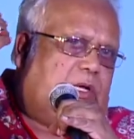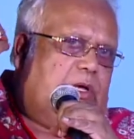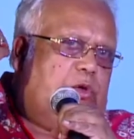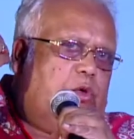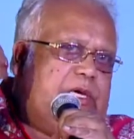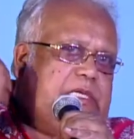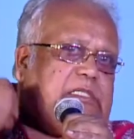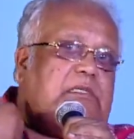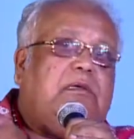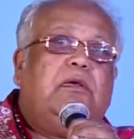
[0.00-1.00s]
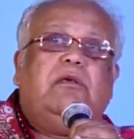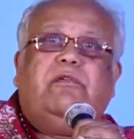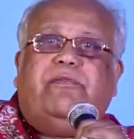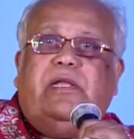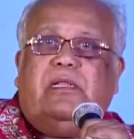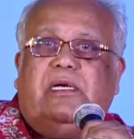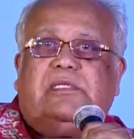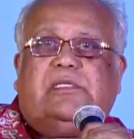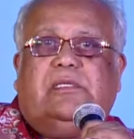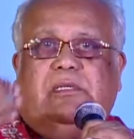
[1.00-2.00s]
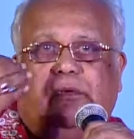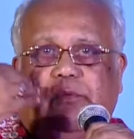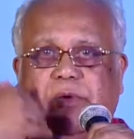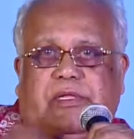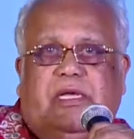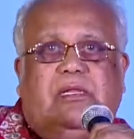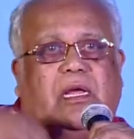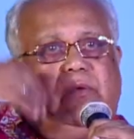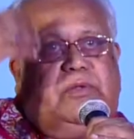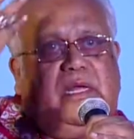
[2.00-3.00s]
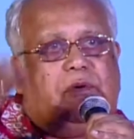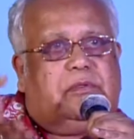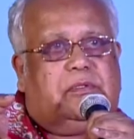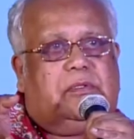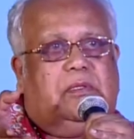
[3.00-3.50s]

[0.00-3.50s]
yogis feel this within and without.